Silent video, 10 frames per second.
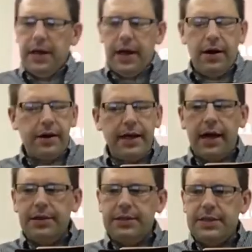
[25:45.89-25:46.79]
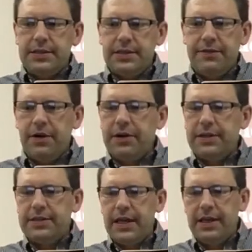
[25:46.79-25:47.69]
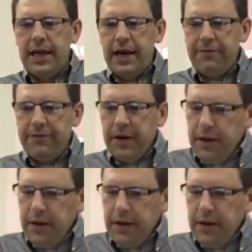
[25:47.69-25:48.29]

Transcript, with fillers: And archaeologists, as I've already said, they have,